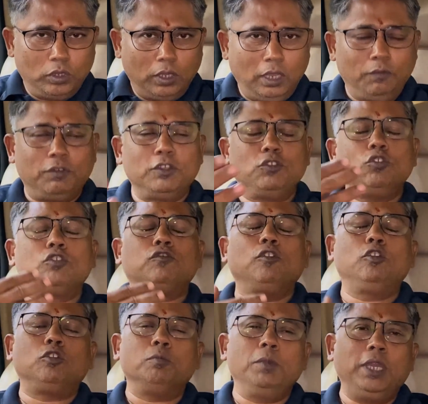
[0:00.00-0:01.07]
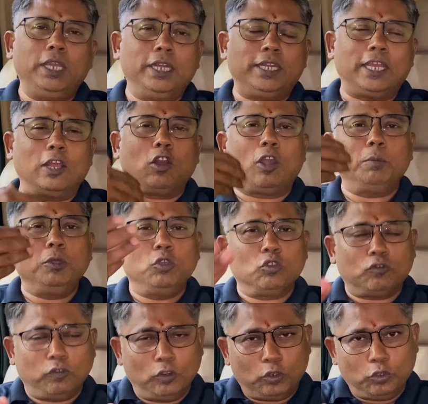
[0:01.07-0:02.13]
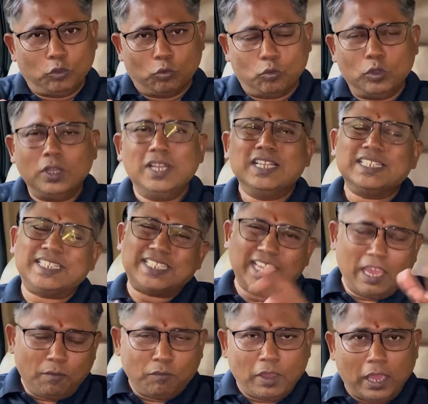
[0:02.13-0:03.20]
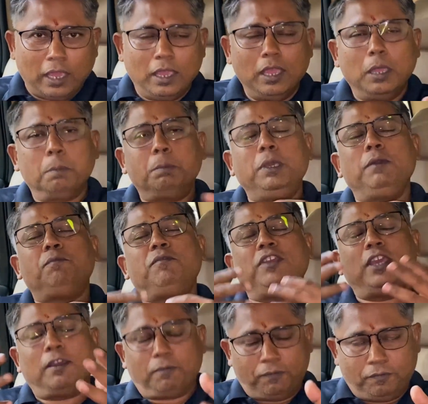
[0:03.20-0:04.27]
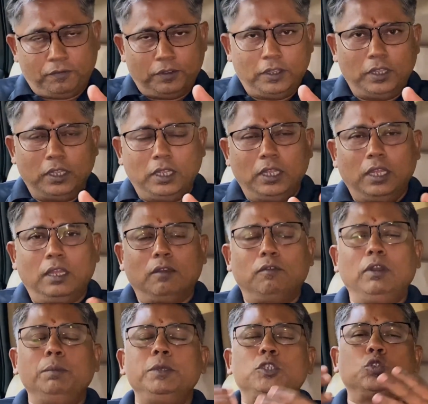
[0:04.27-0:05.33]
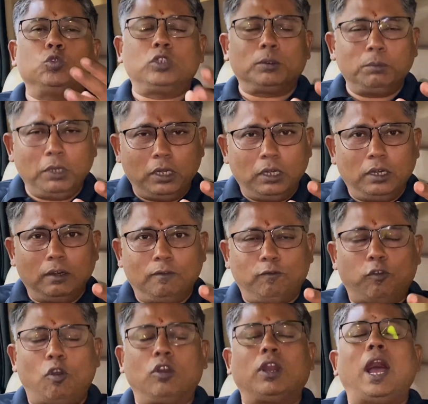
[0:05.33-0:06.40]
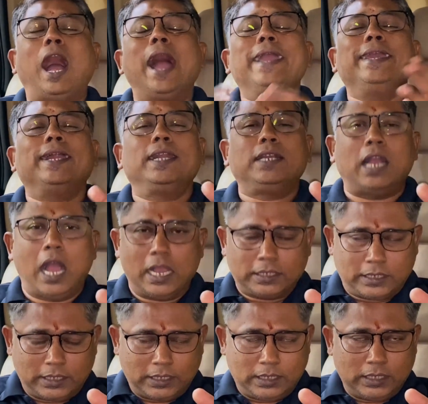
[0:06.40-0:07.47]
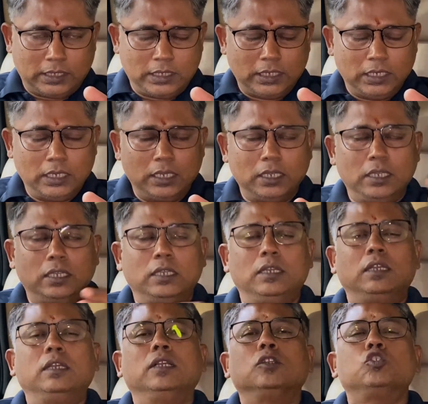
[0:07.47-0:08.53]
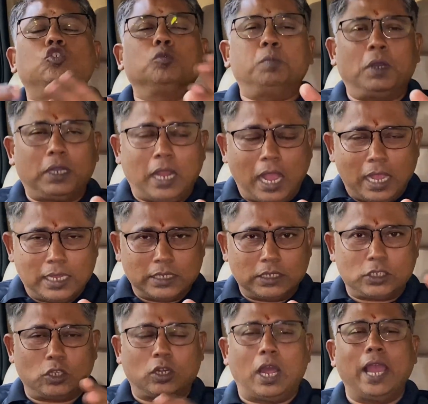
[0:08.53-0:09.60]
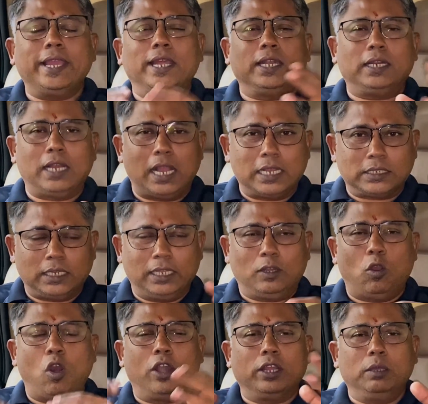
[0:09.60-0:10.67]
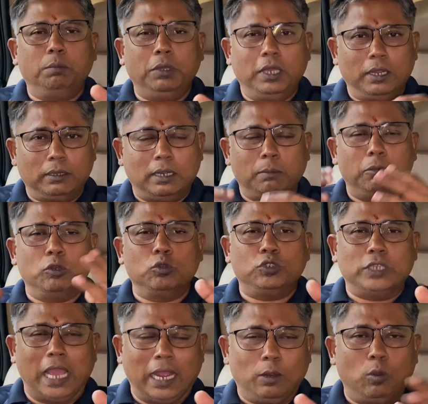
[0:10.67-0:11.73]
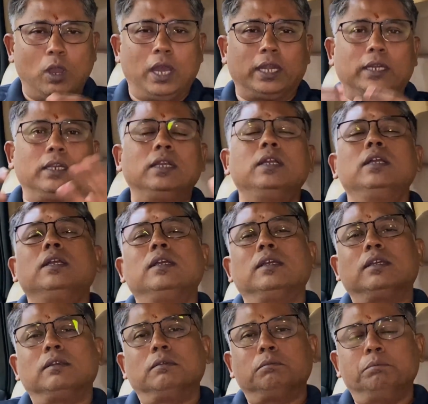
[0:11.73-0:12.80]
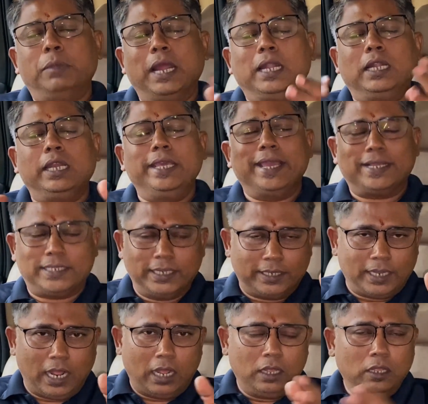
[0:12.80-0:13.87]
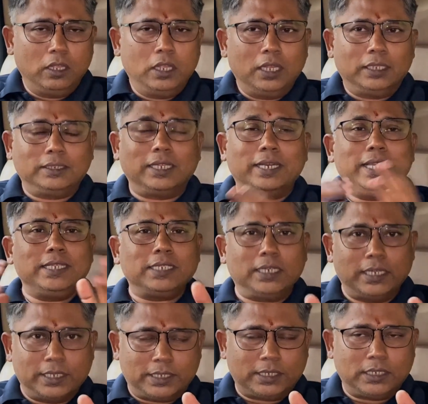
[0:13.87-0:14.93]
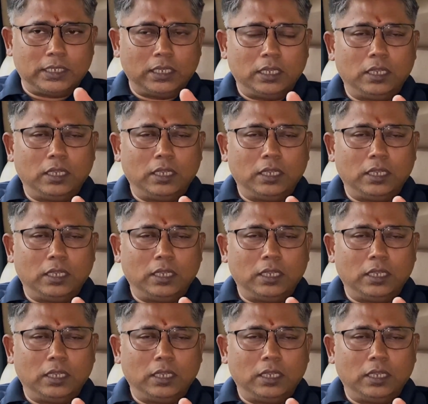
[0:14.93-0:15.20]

If it is useful to me, it cannot be useful to you. Same way, PPF will be suitable for high-end cars, supercars or high-end cars like Audi, BMW, Jaguar, Bentley, etc. The reason is,